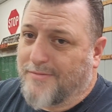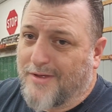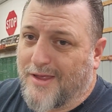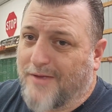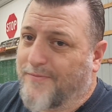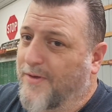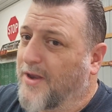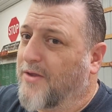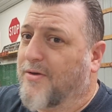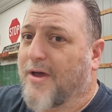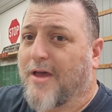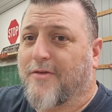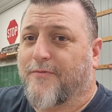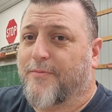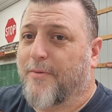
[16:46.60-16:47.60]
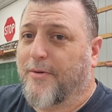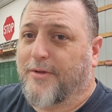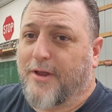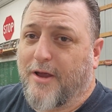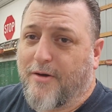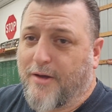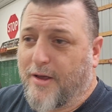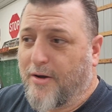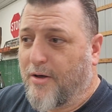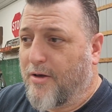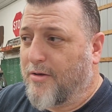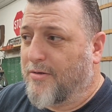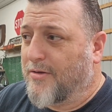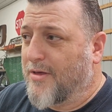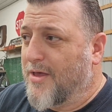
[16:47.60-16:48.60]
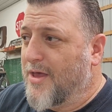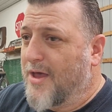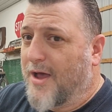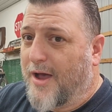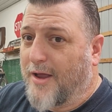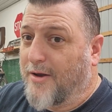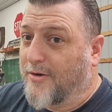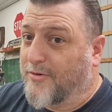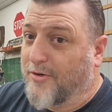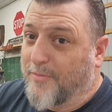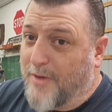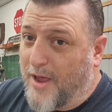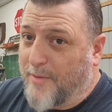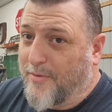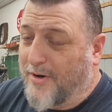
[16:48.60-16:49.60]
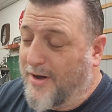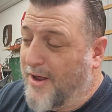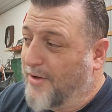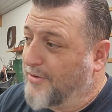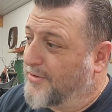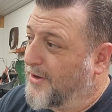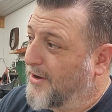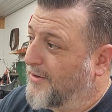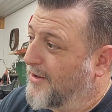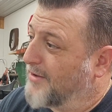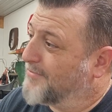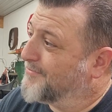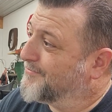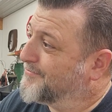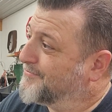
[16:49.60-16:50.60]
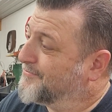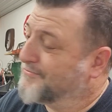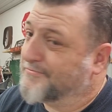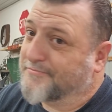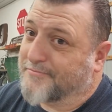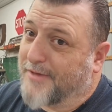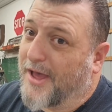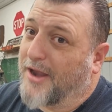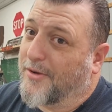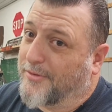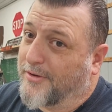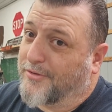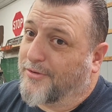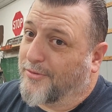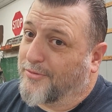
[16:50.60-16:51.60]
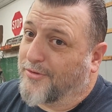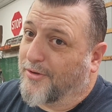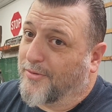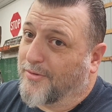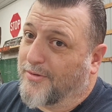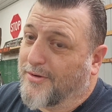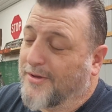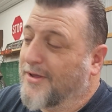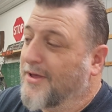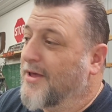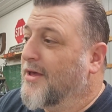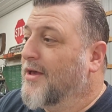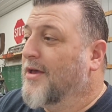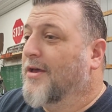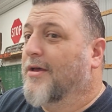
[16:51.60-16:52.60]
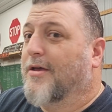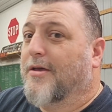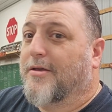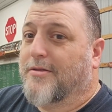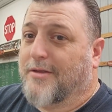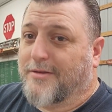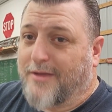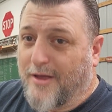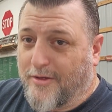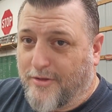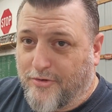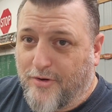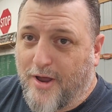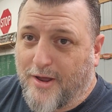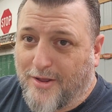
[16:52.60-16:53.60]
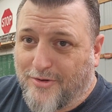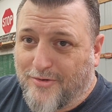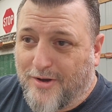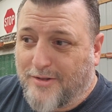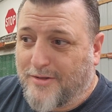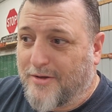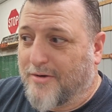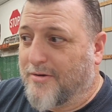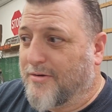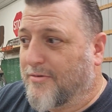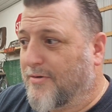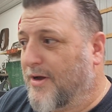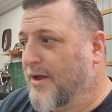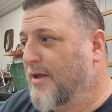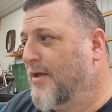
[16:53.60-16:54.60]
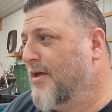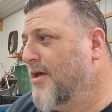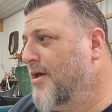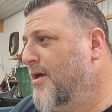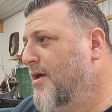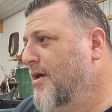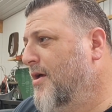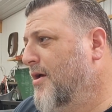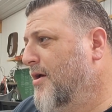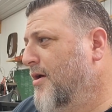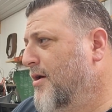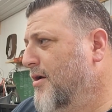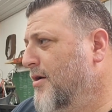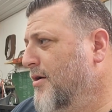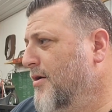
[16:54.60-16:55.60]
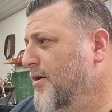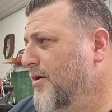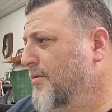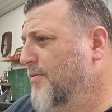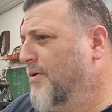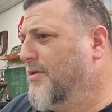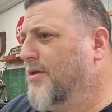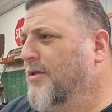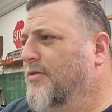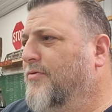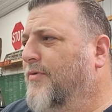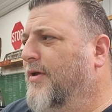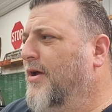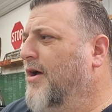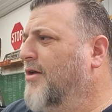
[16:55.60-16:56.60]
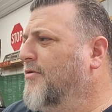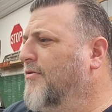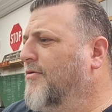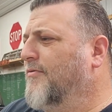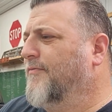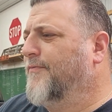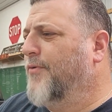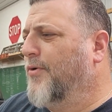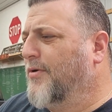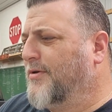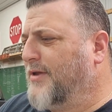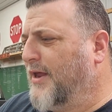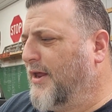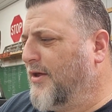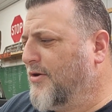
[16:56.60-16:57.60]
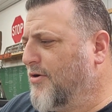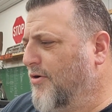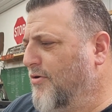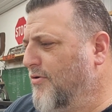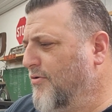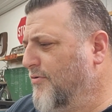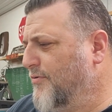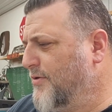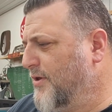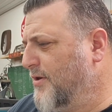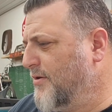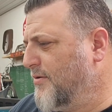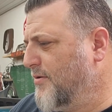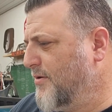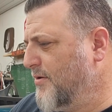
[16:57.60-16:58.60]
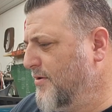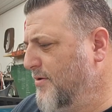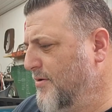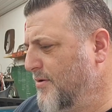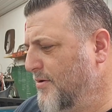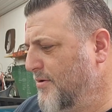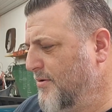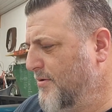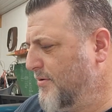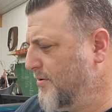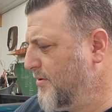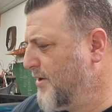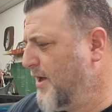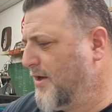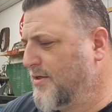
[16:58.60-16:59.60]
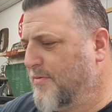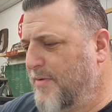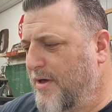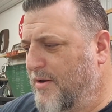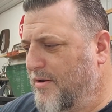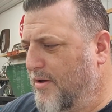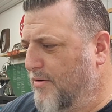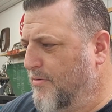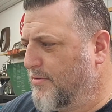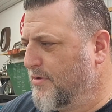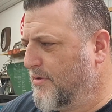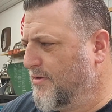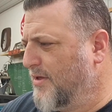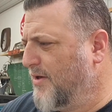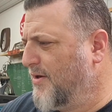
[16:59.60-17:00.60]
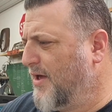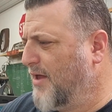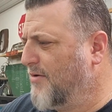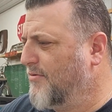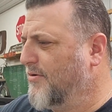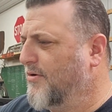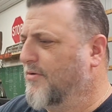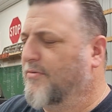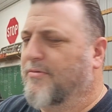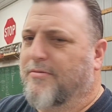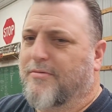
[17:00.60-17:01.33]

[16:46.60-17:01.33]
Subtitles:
if any of you guys are familiar with the area at all, I know too, babe, right now, sitting there like, I know what this dude's doing. The Tail of the Dragon's right there, right? What's it, 314 curves and X amount? No, it's 11, I don't know.